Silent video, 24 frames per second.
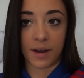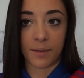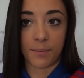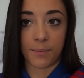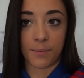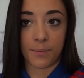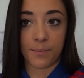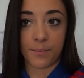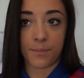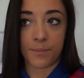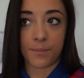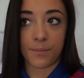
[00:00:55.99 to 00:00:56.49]
to
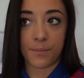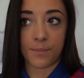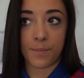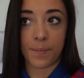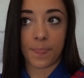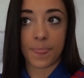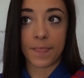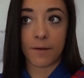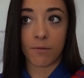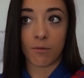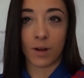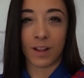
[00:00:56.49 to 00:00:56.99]

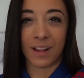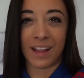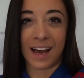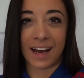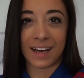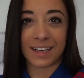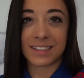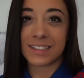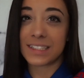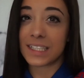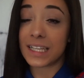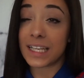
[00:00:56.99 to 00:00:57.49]

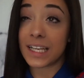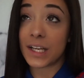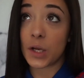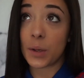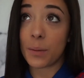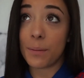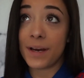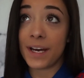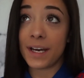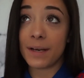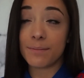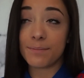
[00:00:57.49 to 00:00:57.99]
relax a
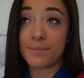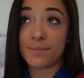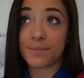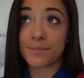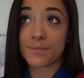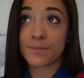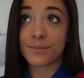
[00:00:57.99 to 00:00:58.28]
little bit